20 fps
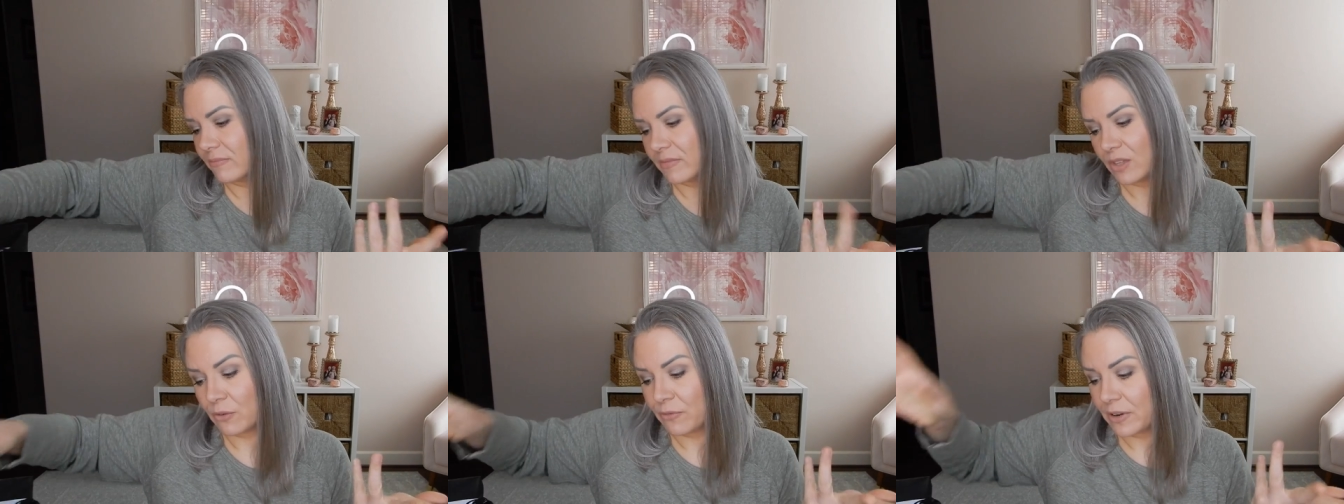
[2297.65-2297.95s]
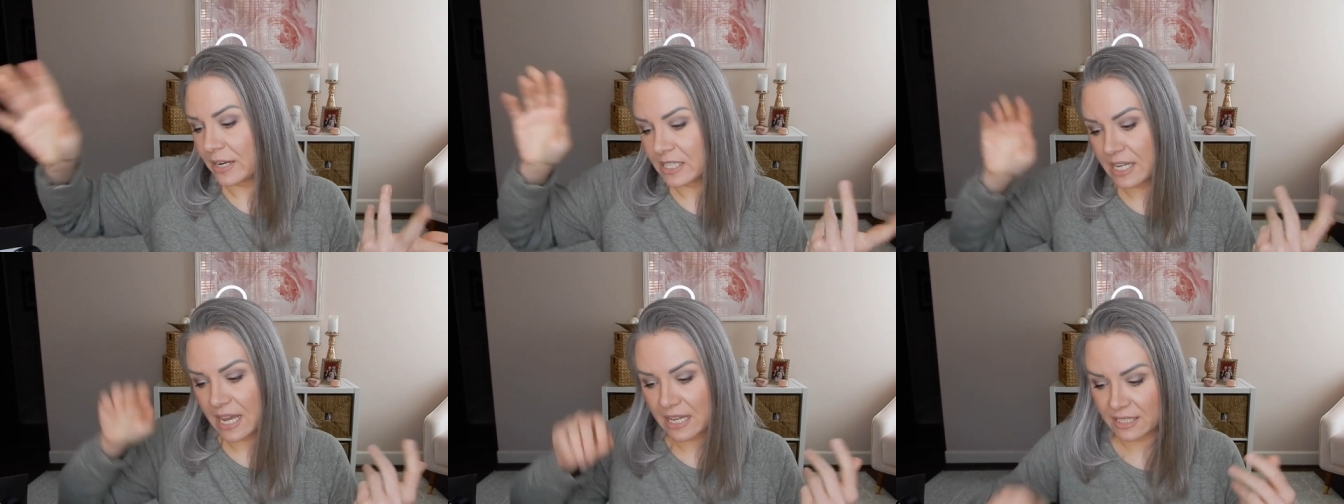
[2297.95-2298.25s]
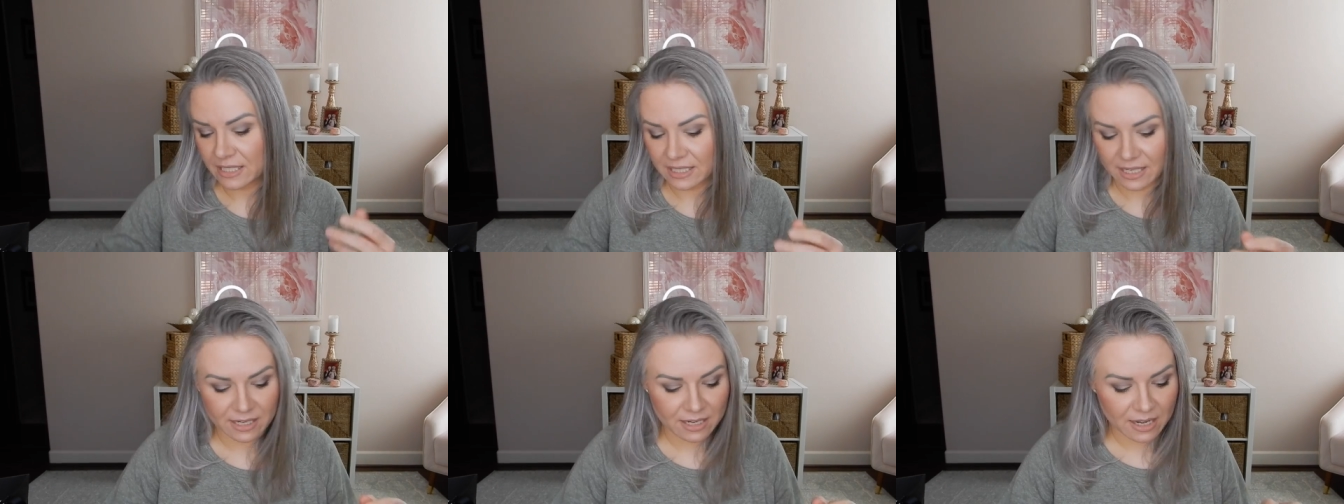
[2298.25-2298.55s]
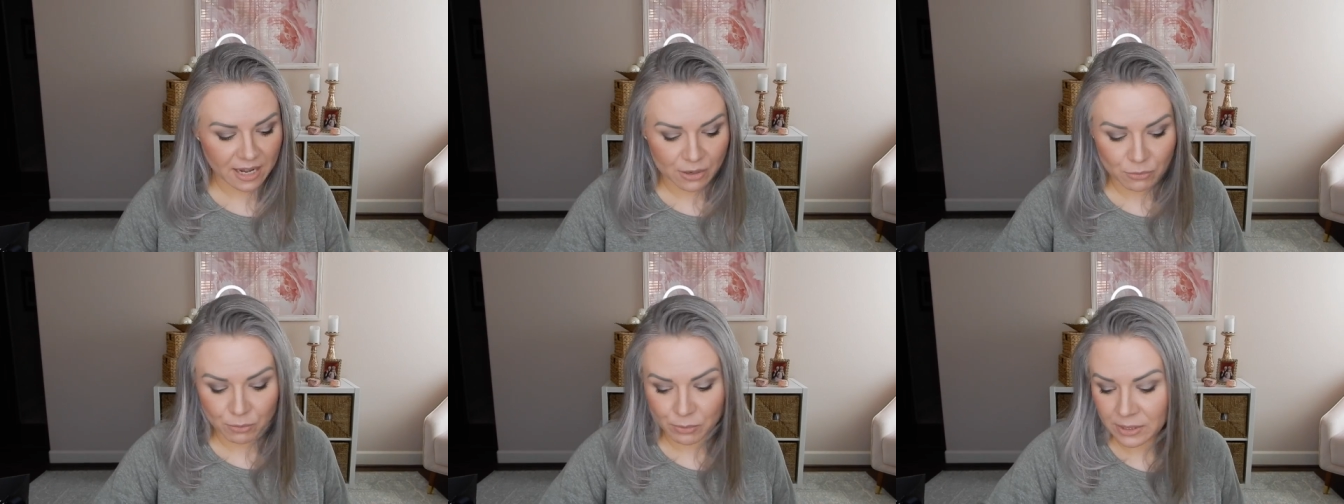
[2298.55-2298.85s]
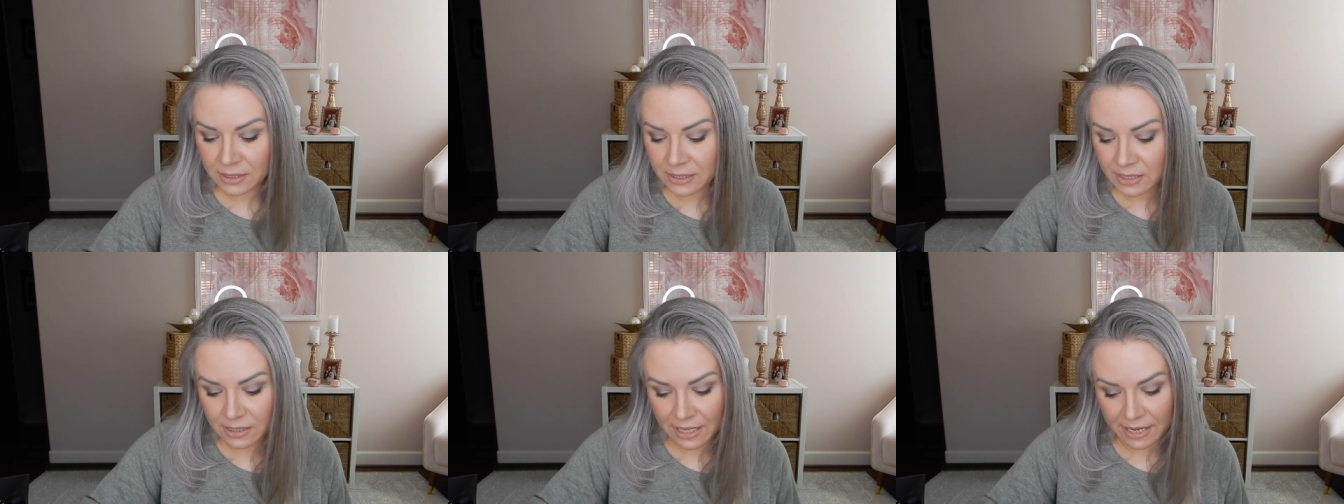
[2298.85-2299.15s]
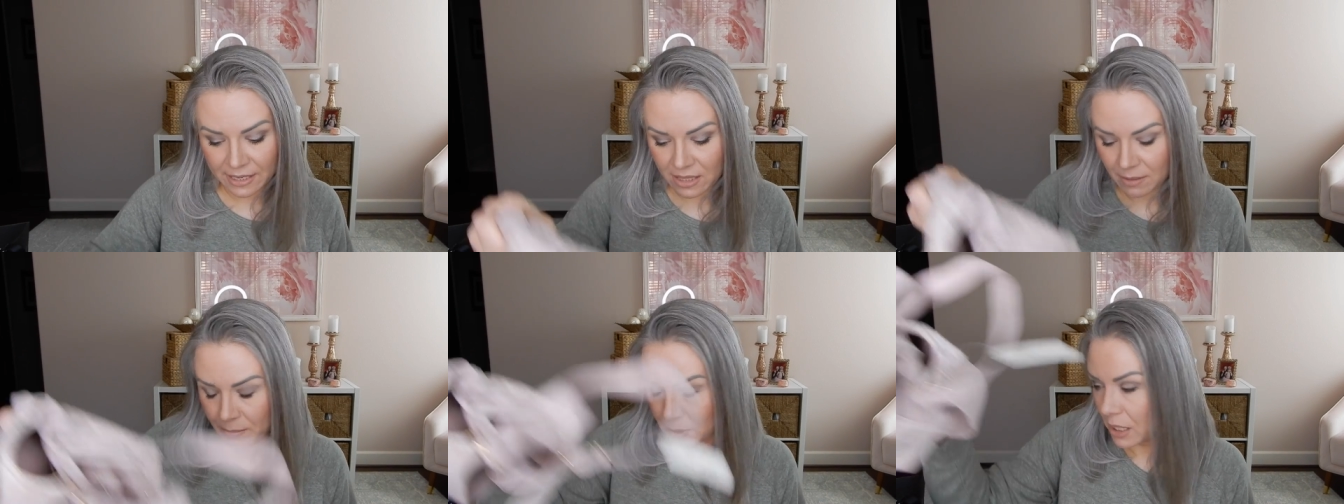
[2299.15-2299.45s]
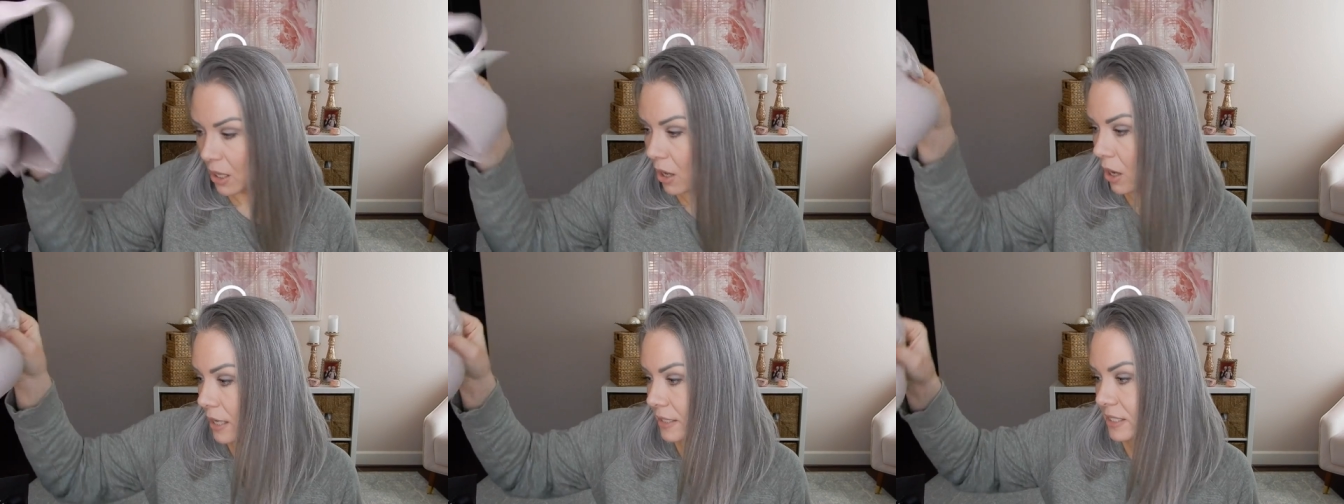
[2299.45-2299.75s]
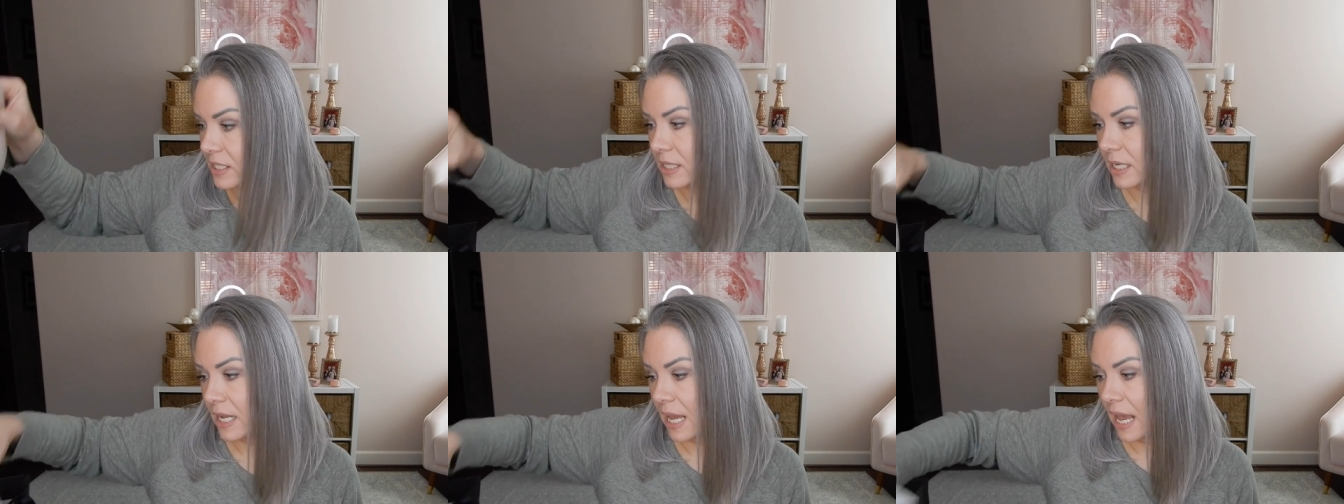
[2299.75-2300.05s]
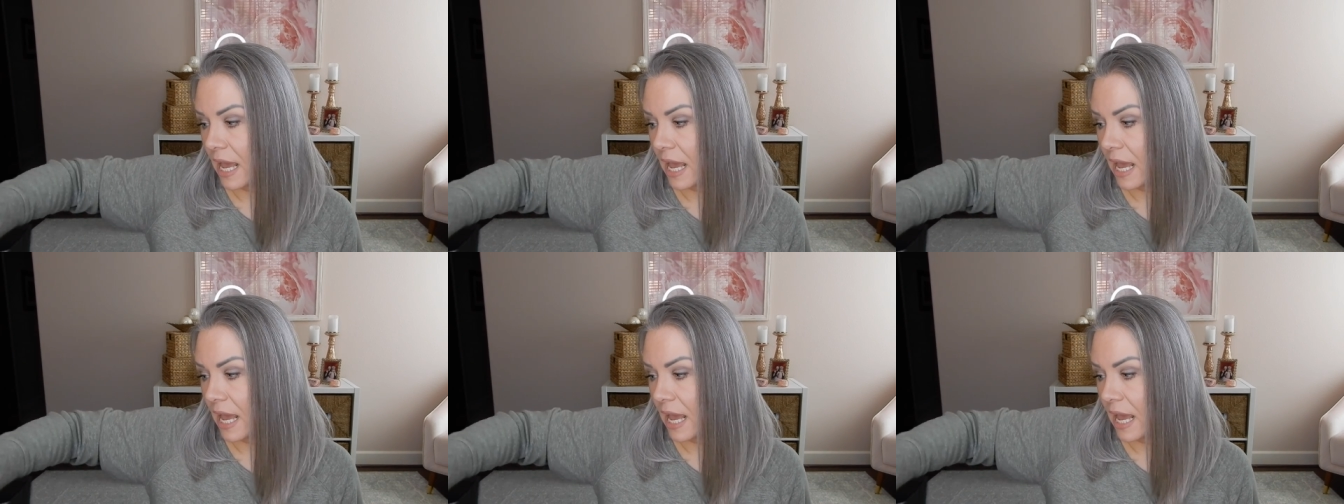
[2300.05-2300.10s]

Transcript: they're fantastic. I really like them a lot.